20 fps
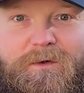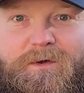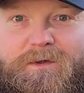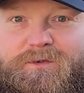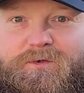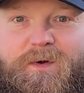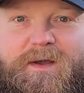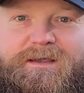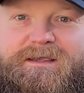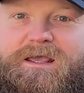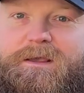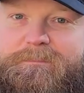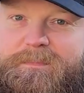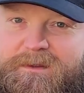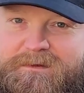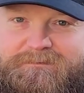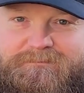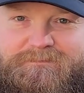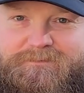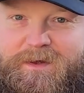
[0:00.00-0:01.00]
do I keep
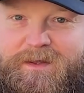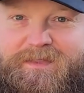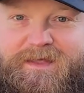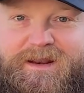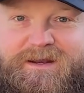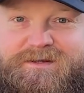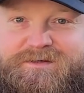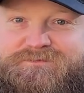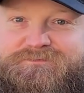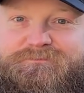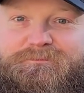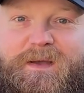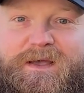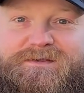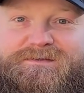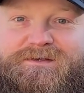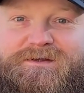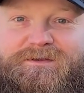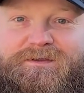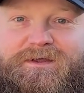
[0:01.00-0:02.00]
it? Do I let it just
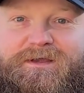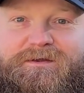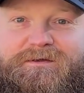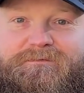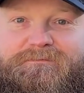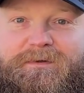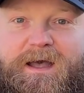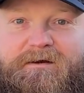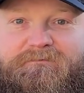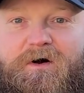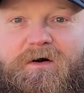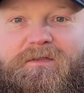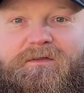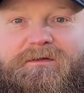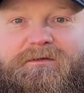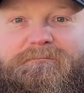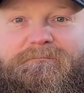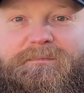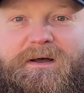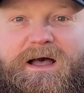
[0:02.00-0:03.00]
basically have all
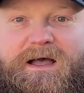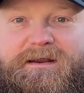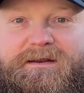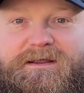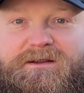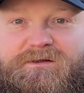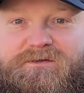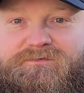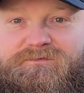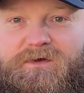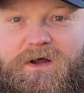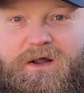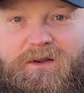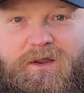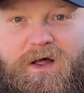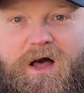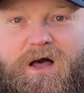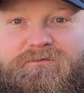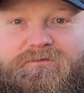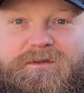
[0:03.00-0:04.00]
the pine needles fall
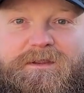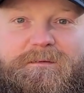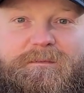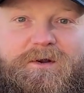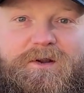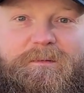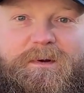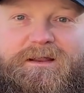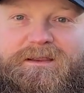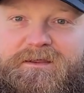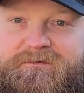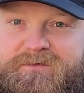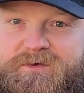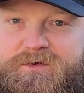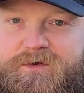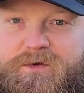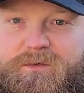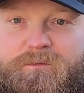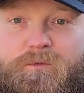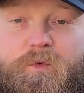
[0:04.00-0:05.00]
off in the middle of my living
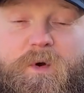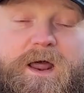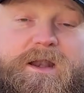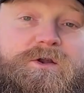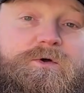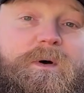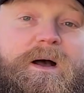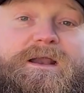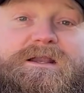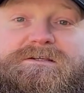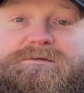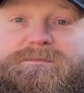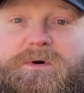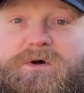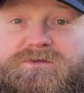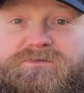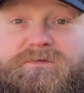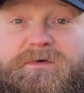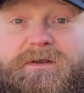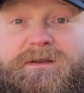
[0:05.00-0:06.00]
room? When do I
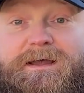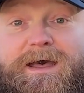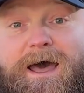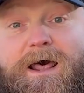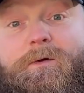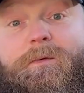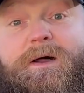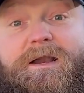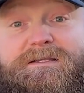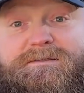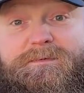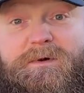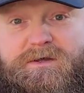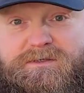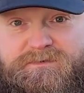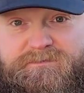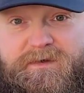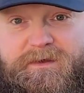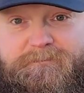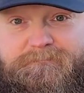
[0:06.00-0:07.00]
dispose of it? How do I dispose
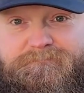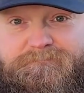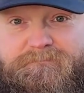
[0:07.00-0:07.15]
of it?